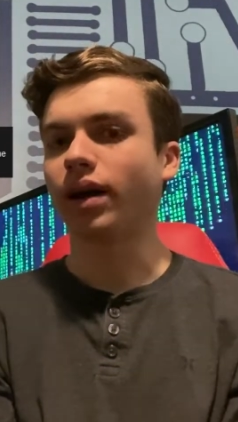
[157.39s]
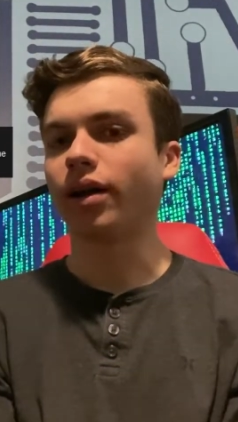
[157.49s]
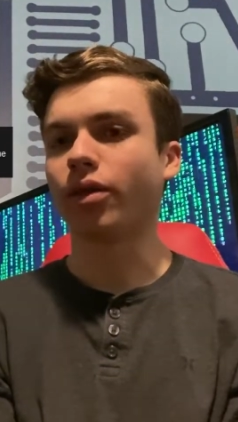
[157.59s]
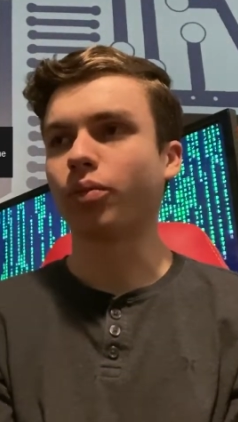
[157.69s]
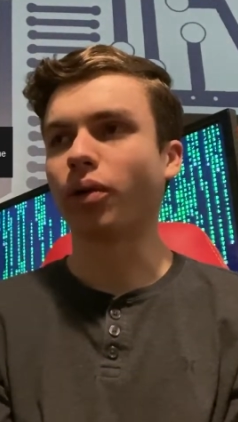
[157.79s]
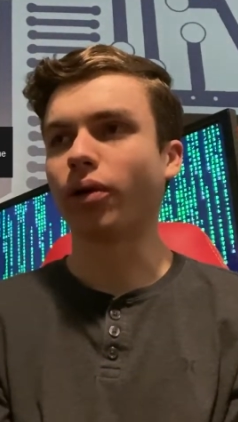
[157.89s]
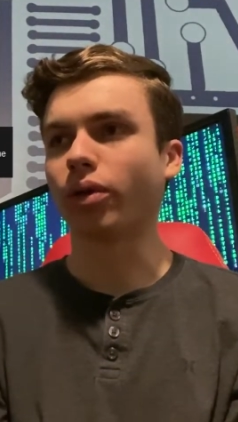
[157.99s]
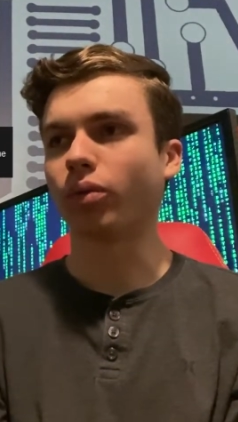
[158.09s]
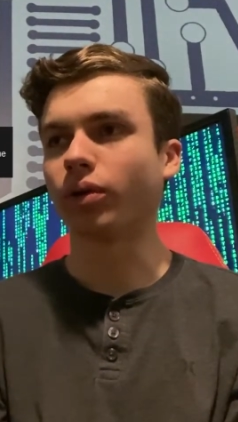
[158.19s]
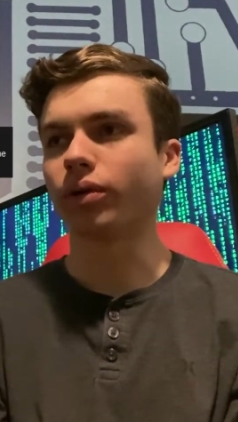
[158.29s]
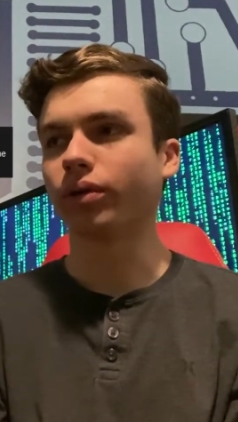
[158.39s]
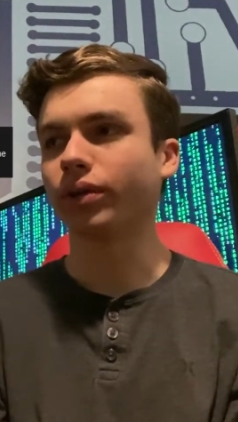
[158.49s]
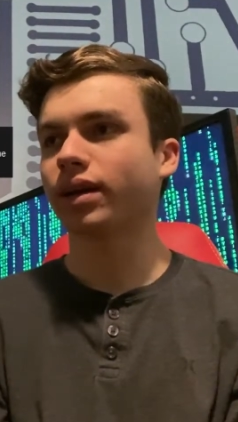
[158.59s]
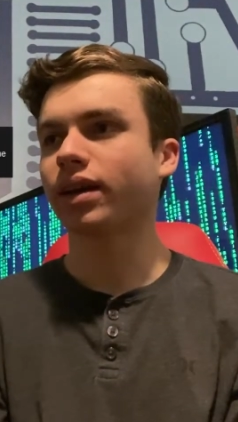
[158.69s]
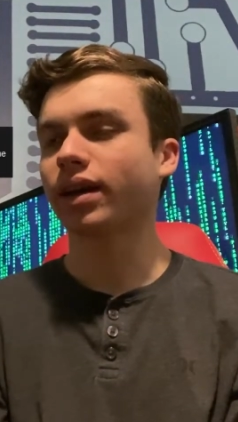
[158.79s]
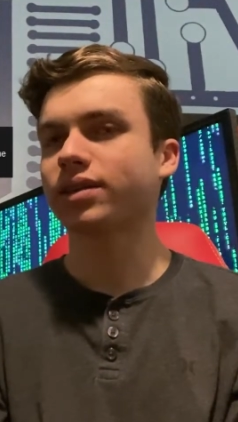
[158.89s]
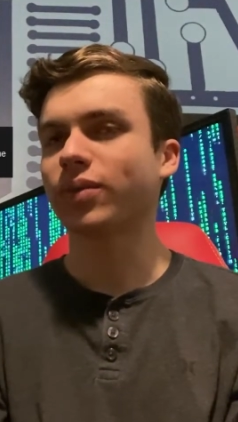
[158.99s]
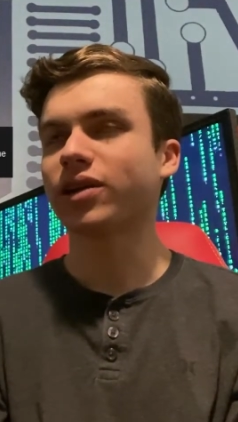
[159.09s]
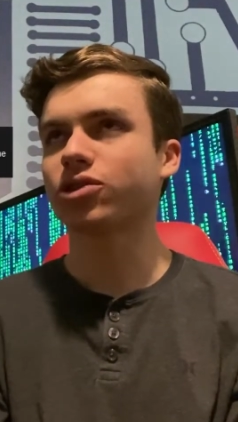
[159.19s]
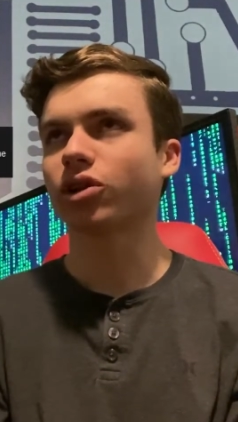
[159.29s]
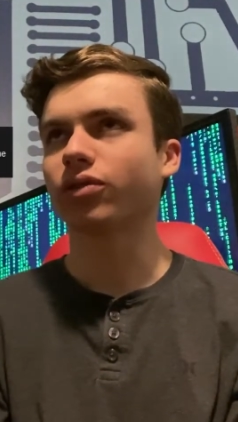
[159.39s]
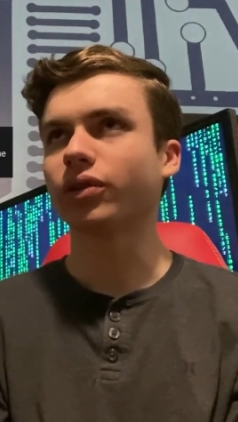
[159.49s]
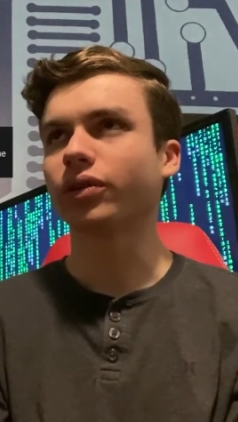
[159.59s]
another part of the world connect to my server?